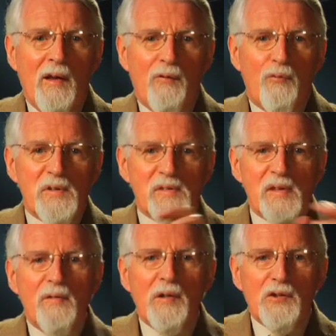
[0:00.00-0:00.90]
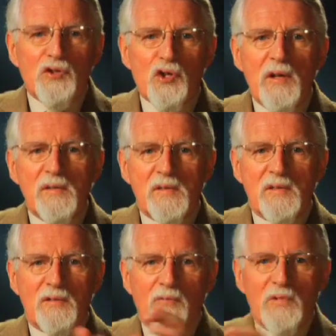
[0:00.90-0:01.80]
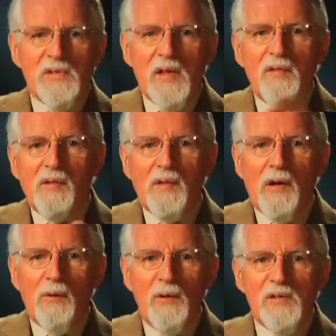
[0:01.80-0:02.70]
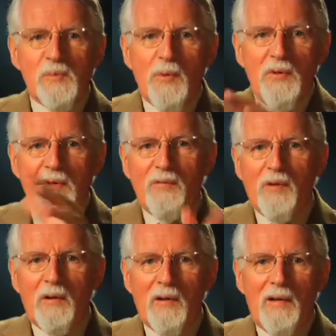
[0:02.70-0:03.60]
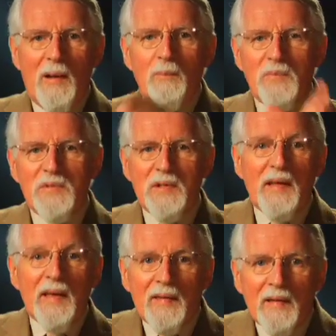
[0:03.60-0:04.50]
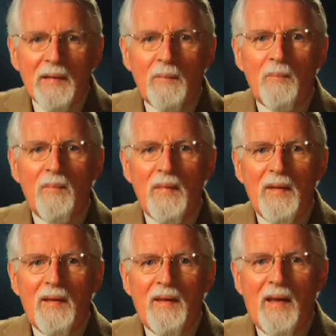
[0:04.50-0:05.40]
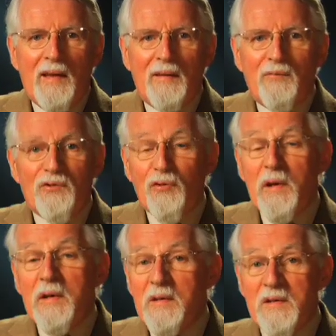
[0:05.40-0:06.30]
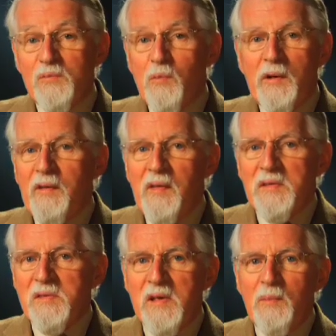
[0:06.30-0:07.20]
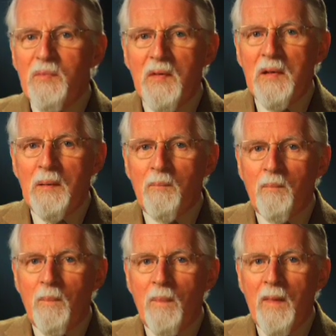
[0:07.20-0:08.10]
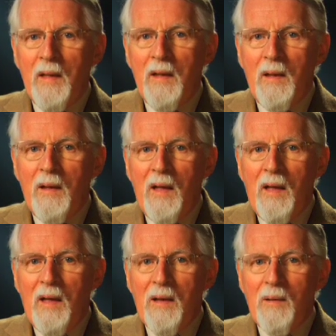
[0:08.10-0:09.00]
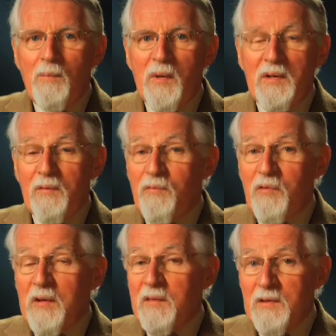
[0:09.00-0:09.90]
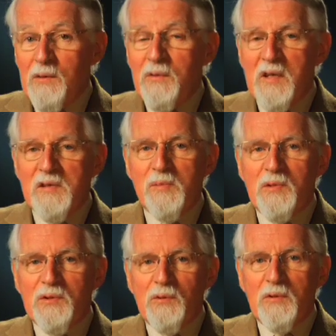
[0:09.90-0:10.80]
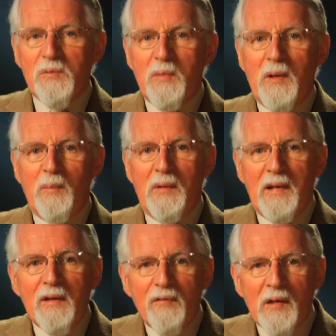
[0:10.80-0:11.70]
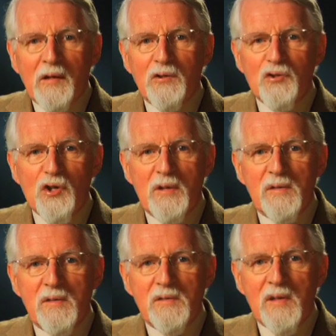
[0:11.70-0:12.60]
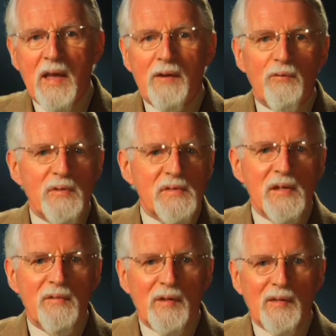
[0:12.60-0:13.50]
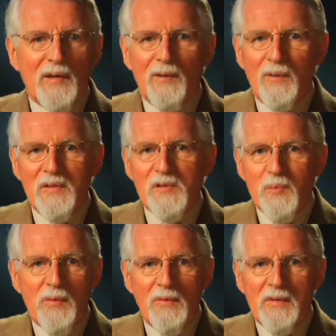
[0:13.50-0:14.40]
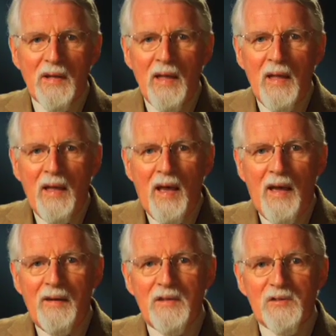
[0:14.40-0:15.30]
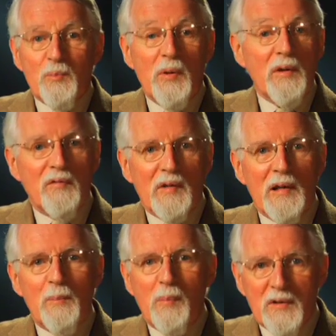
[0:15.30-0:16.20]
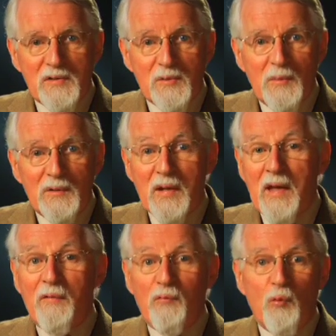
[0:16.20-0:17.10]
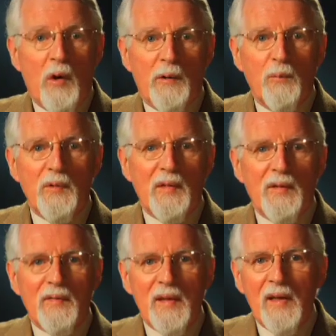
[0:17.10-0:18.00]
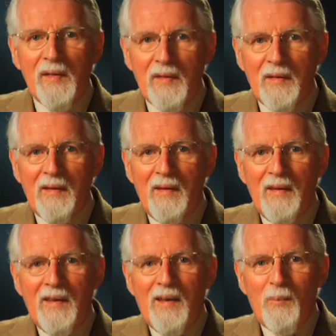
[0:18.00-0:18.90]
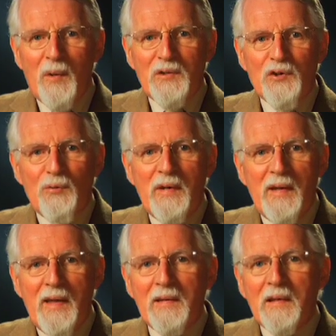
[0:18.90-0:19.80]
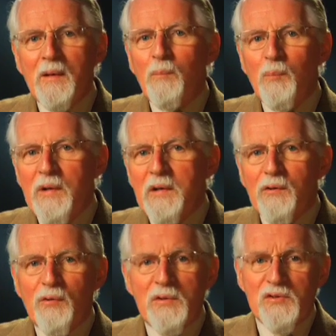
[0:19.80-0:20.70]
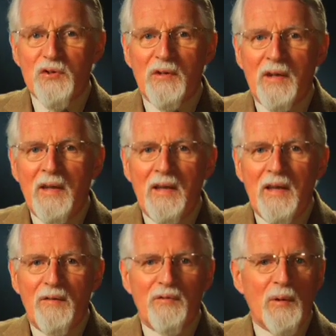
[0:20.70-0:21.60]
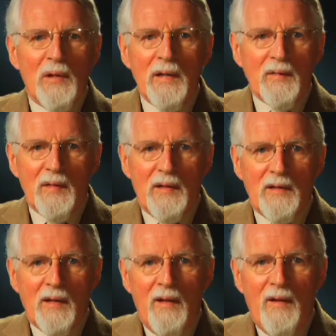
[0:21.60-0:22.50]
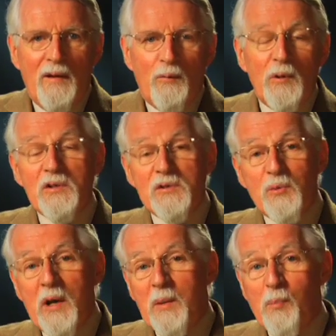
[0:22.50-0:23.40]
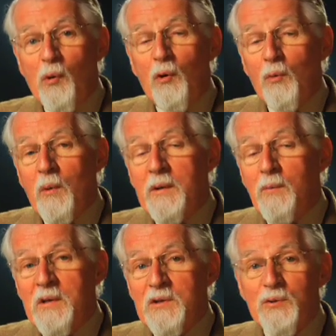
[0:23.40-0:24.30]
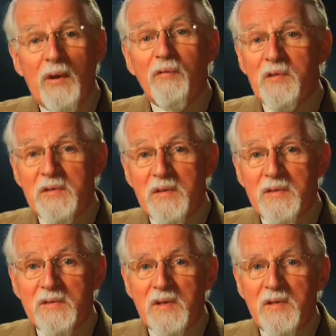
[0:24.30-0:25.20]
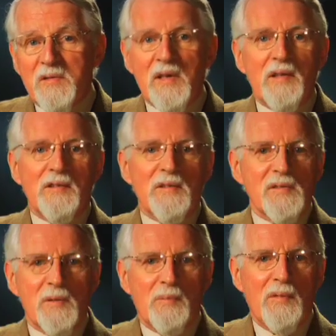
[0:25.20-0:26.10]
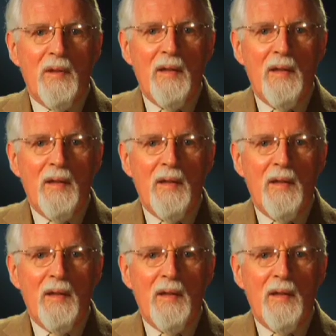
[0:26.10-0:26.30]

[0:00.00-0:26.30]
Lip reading: receiving Jesus and receiving the Holy Spirit have got lumped together and treated as one and the same thing. But in fact, the New Testament talks about believing in Jesus and receiving the Holy Spirit. And it's perfectly possible to have one without the other. But you're an incomplete Christian if you're like that. Which is why Paul, when he went to Ephesus, he said to some